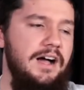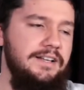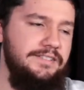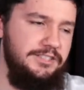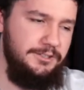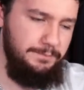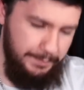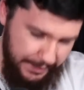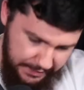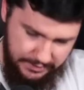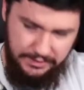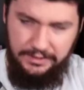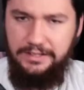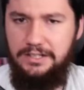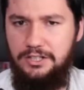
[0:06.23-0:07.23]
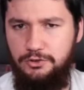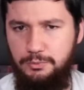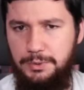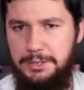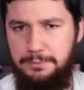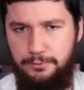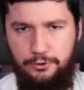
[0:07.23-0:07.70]
especially a
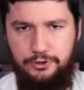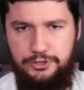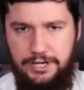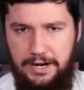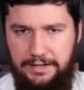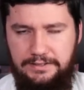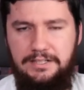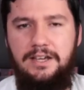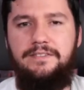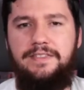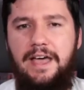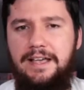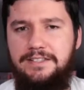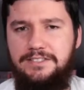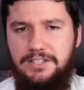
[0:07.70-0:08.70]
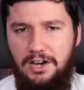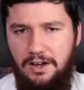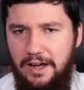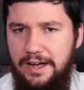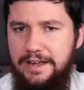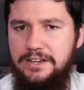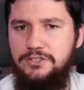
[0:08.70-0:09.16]
long-running project that has
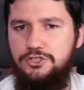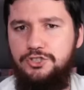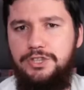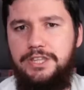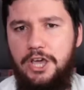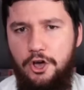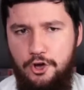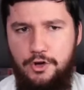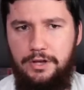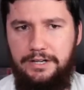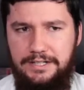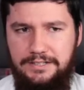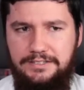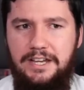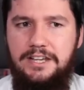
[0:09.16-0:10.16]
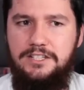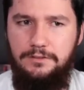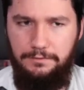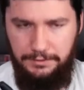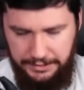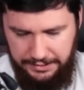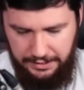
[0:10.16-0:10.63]
ties to the earliest days
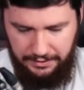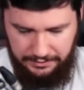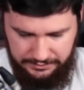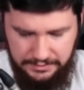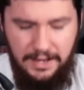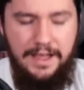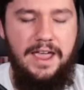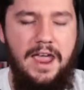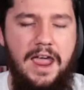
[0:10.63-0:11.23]
of Linux,